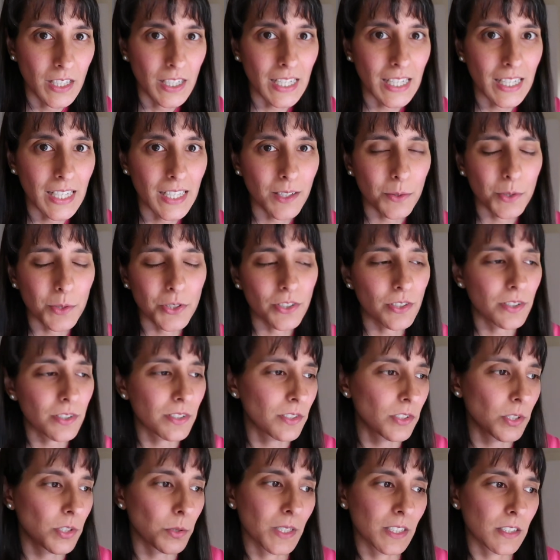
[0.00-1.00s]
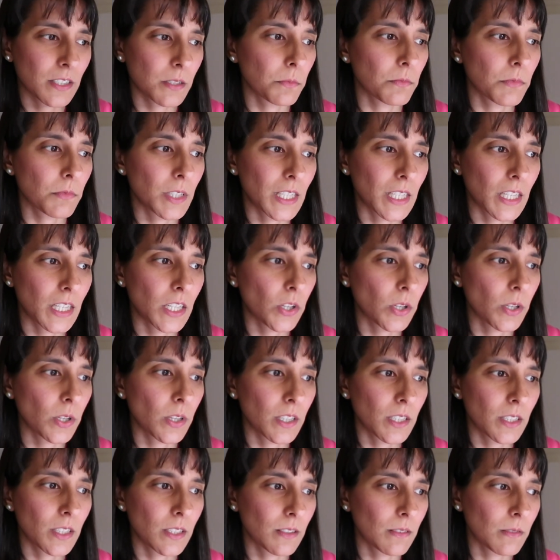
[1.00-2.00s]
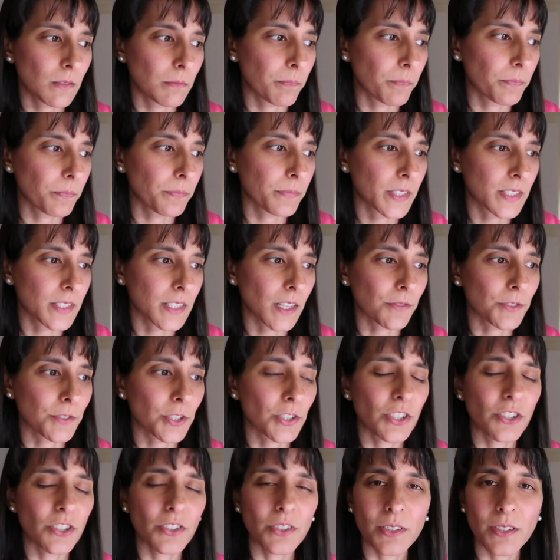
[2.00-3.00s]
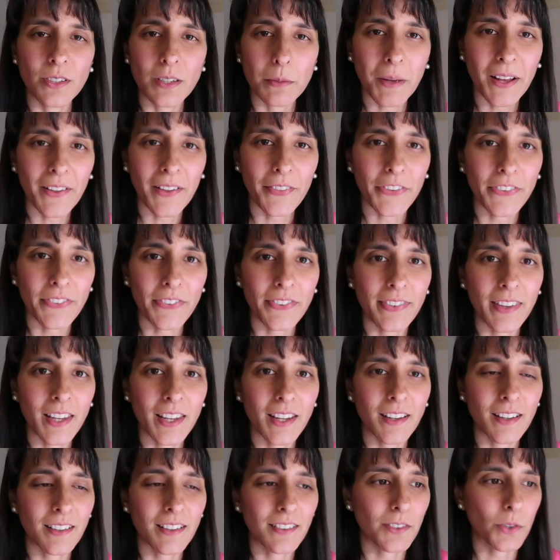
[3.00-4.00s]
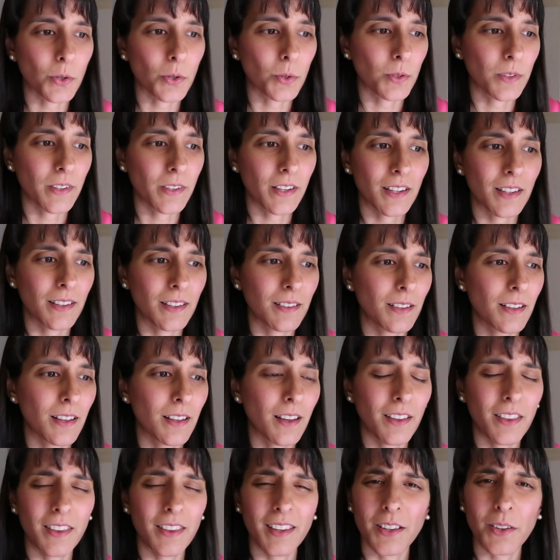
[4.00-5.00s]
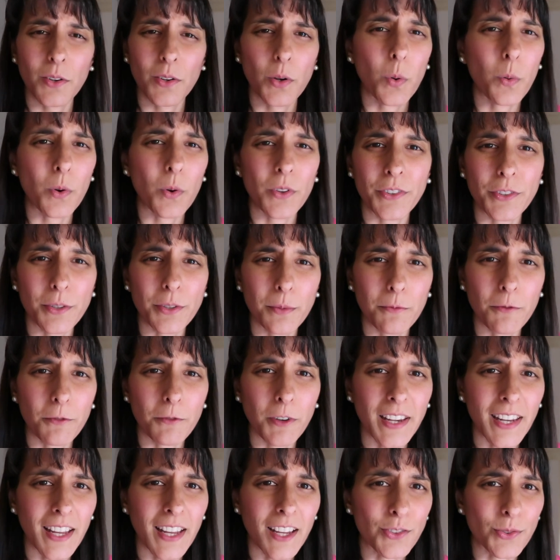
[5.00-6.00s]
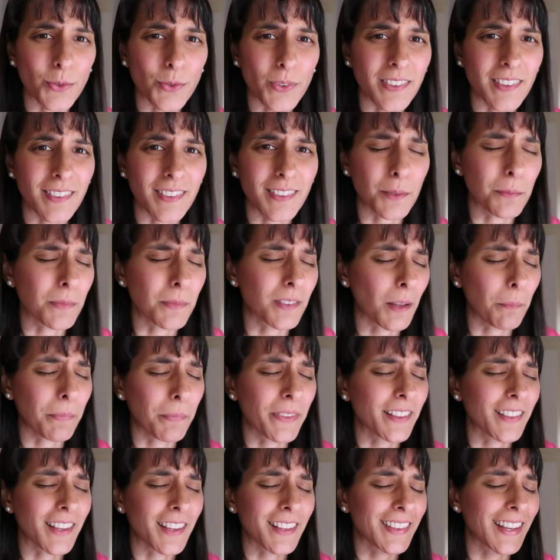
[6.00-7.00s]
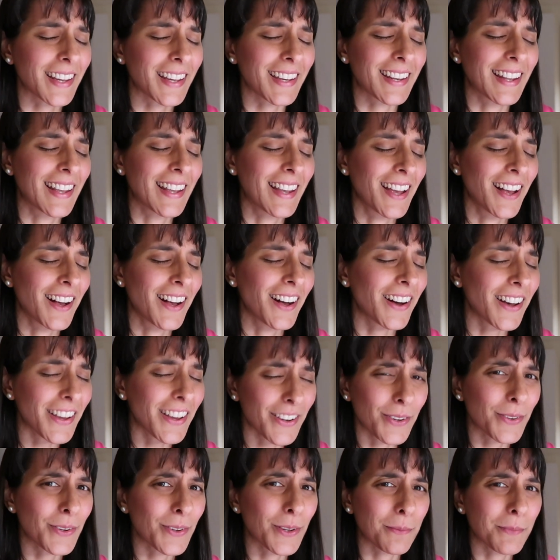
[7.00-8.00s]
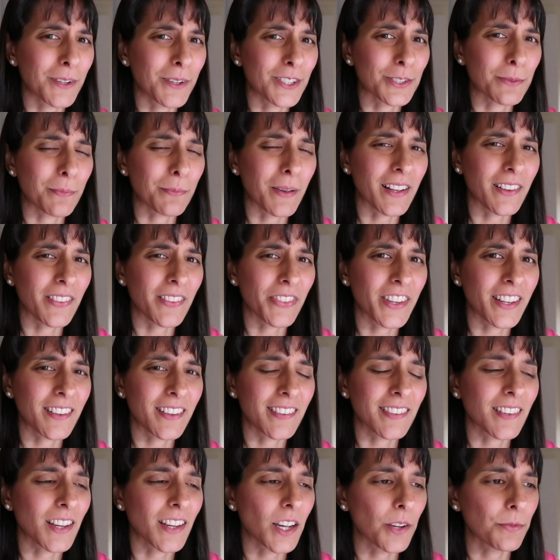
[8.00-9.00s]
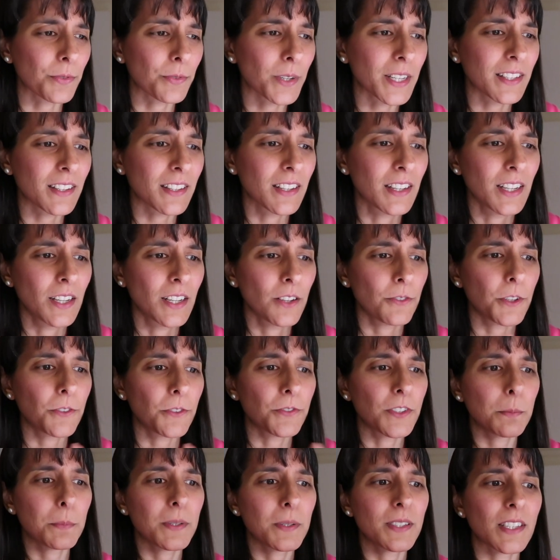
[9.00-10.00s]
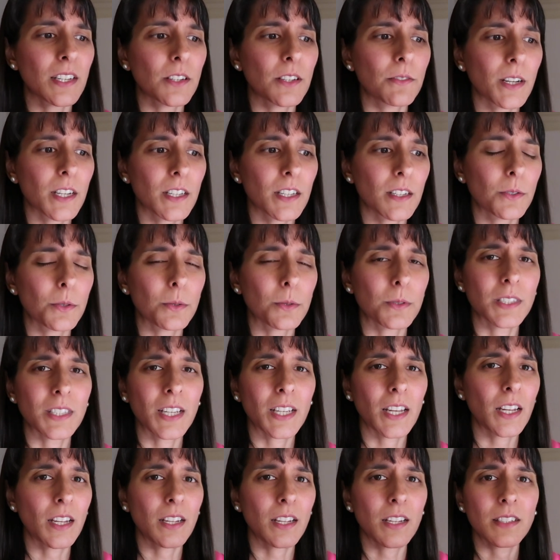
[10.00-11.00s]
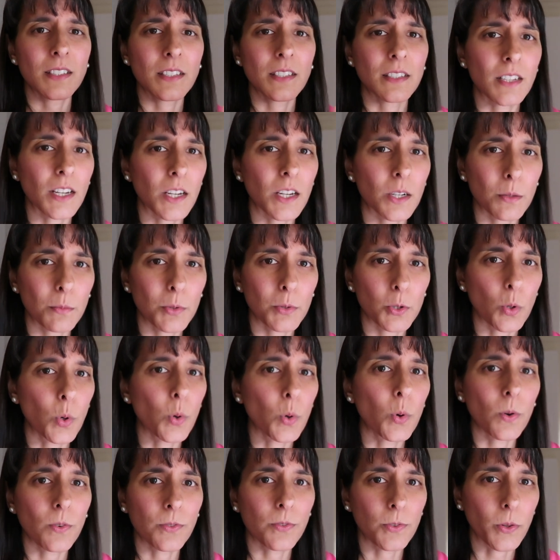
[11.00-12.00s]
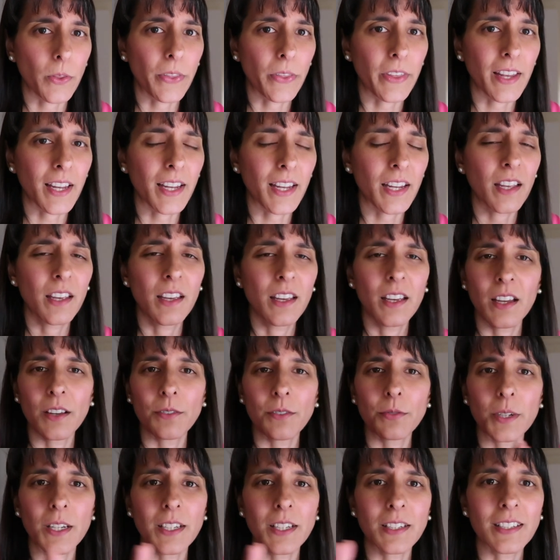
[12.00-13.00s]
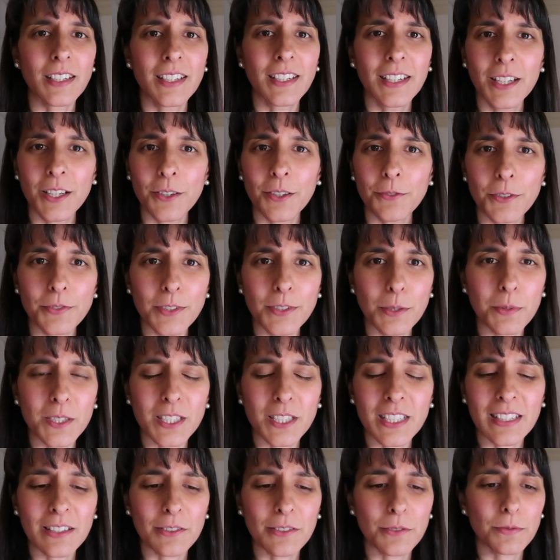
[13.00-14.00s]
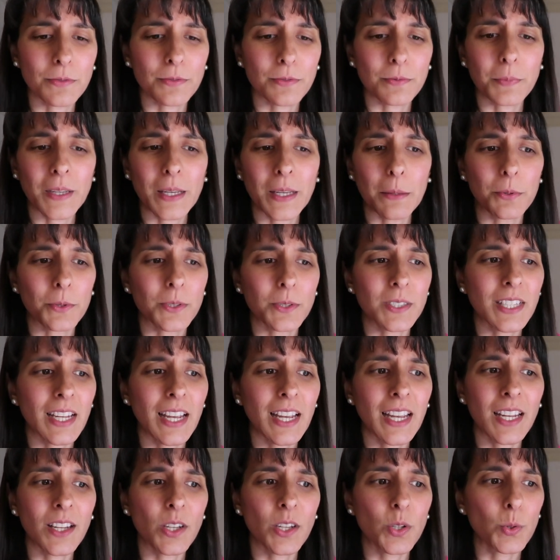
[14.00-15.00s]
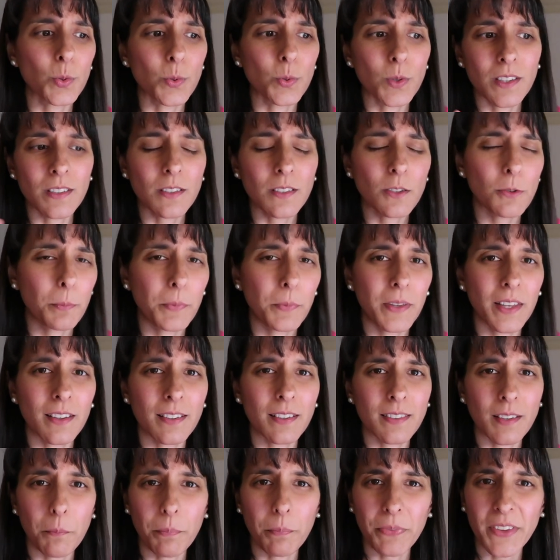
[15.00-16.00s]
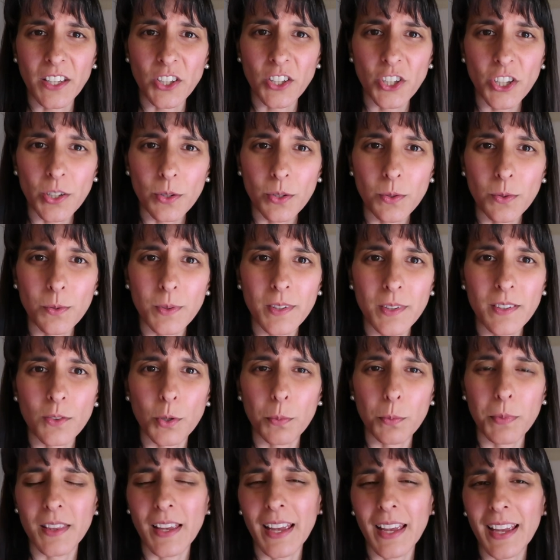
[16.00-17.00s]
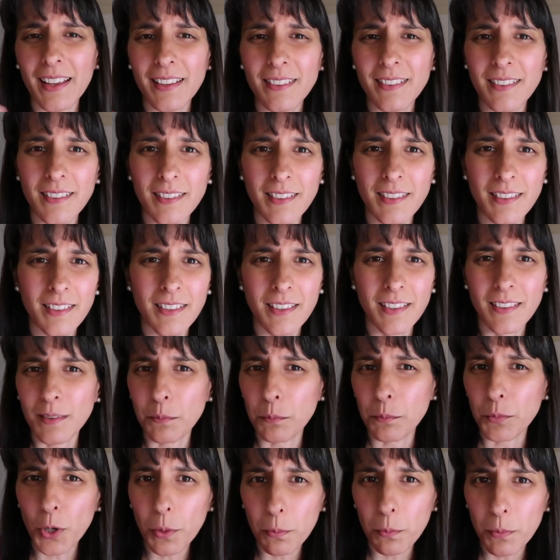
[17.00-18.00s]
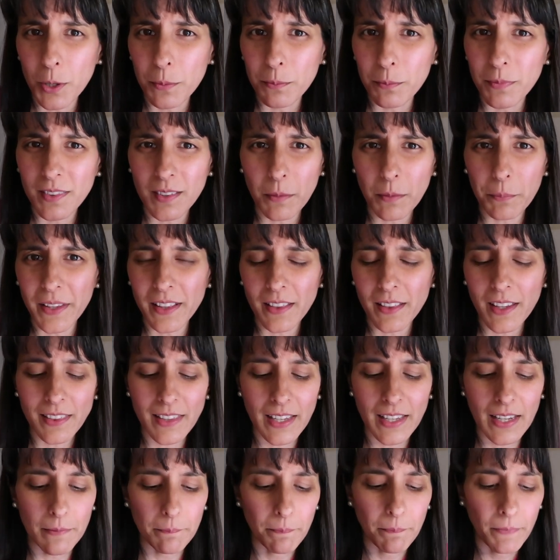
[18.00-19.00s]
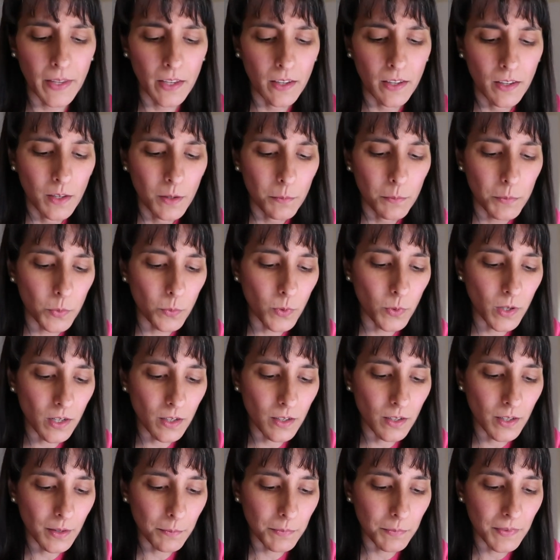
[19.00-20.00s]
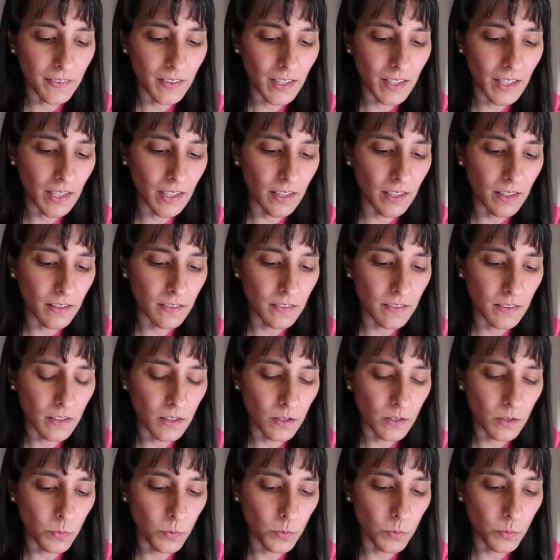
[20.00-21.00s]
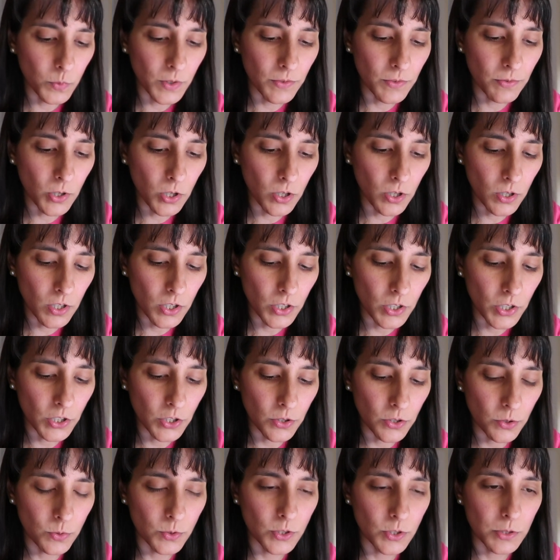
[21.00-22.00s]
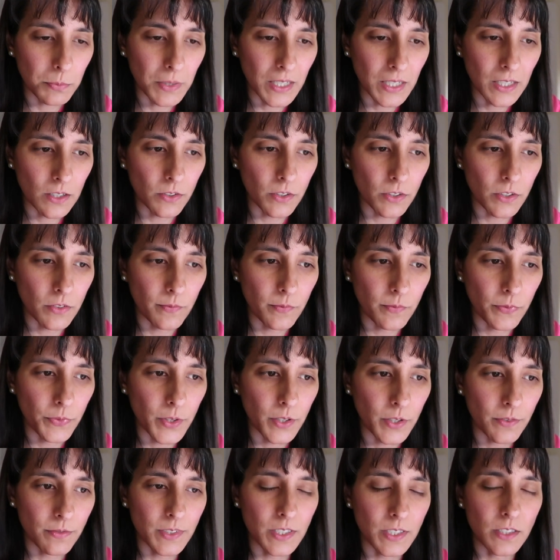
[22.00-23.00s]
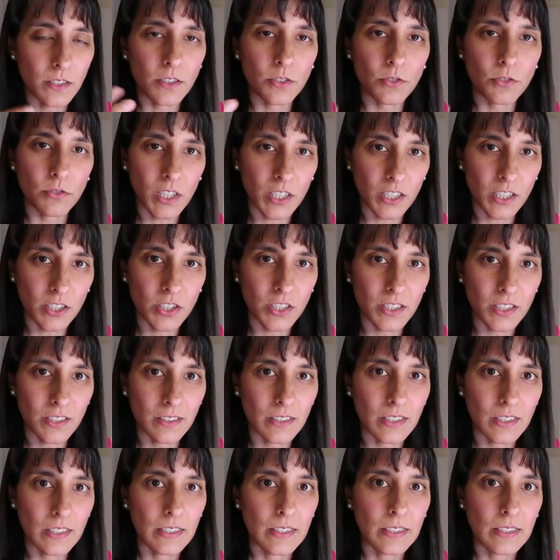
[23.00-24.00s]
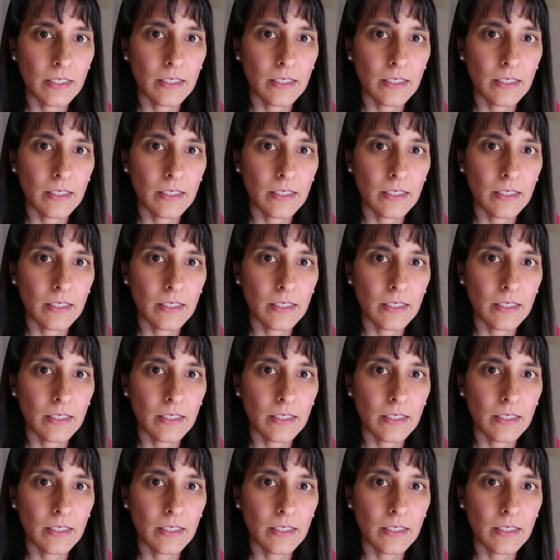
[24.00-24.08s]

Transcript: And I was just doing some reading earlier this afternoon about this thing. It's called a, I think, a quantum financial system, something like that. I don't know much about this. I've read fifty percent of articles saying it's a terrible, awful thing. I've read fifty percent of people saying, oh, this could be something new, this could be the answer to some problems, something like that. But what I am seeing is that we've got a huge amount of destruction